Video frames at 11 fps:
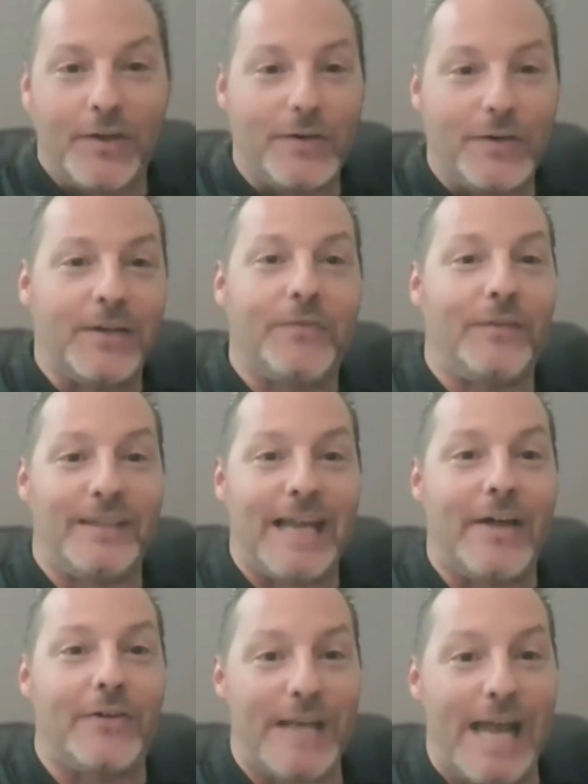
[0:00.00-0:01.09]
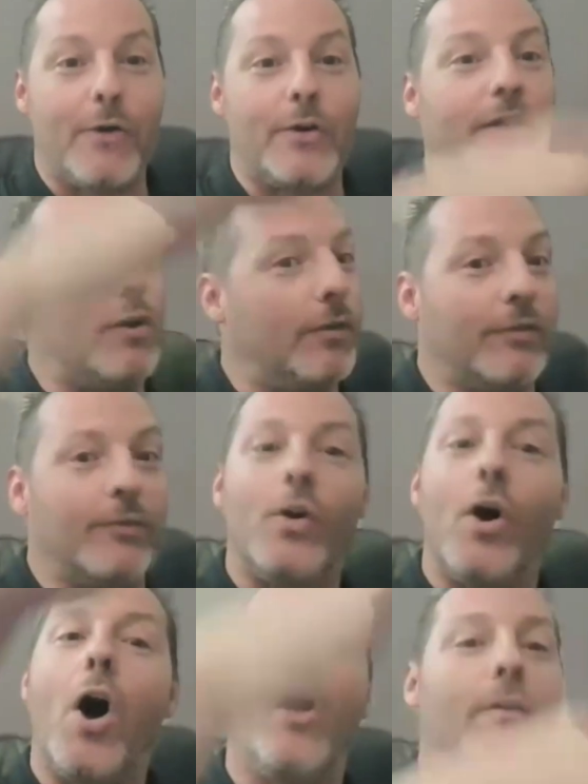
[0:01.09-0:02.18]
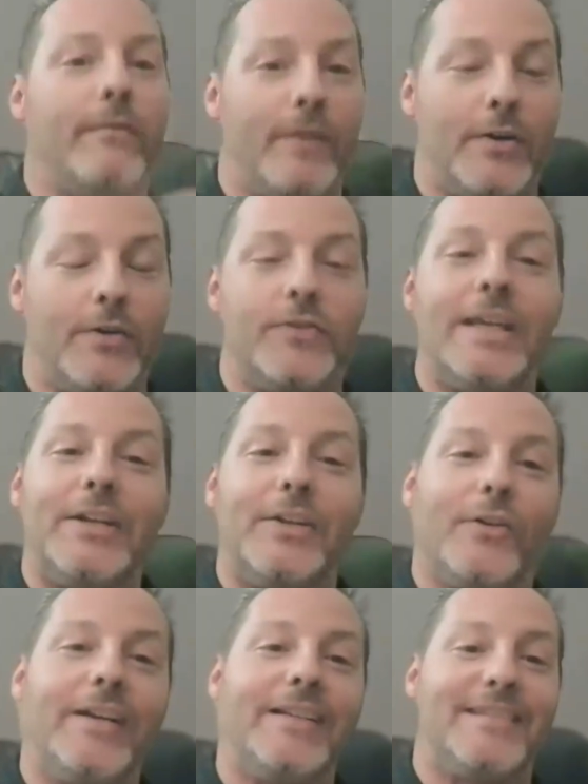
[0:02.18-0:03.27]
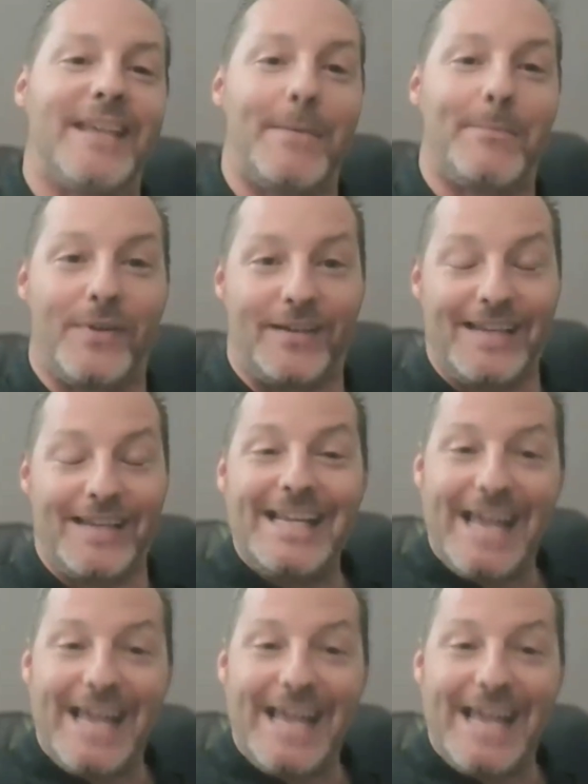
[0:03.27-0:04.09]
$30 to $50 an hour to go through all of those and create a separate